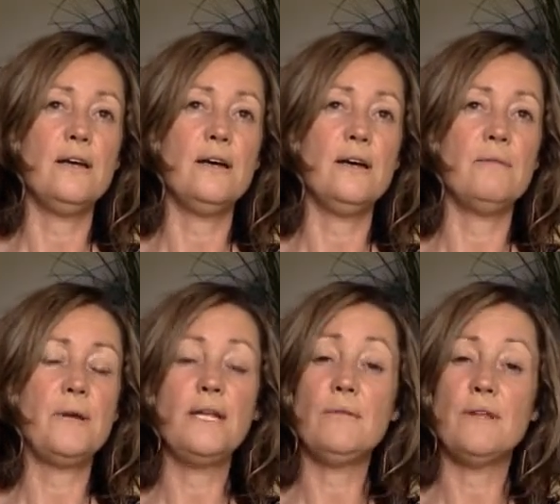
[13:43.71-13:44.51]

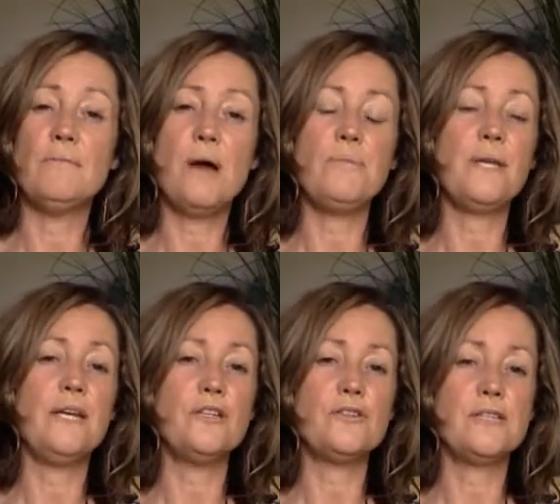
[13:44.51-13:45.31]
anyone that might be
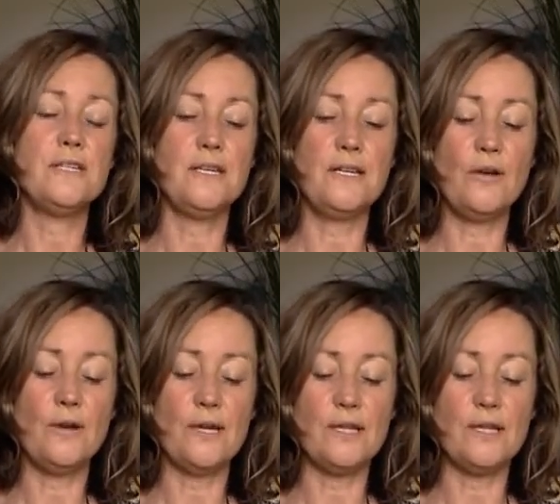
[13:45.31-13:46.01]
interested in going